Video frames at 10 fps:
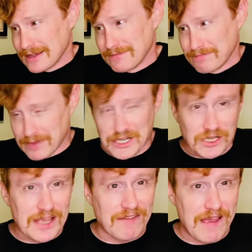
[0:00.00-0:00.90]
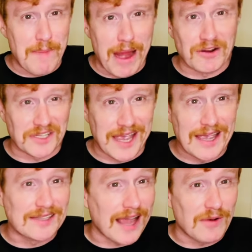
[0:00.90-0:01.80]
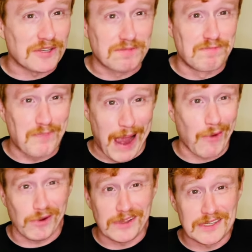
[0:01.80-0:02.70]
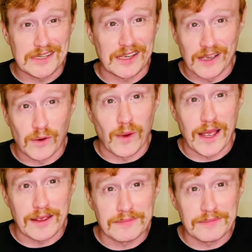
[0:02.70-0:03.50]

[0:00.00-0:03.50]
much like a vampire's gaze, I was powerless to get away.